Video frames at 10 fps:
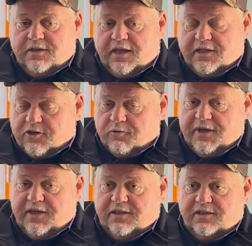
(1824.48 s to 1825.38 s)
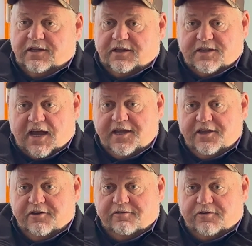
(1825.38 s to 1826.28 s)
It's going to be a tight
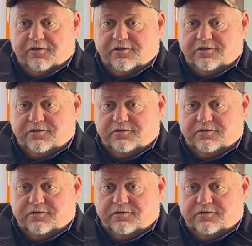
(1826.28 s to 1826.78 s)
year for us.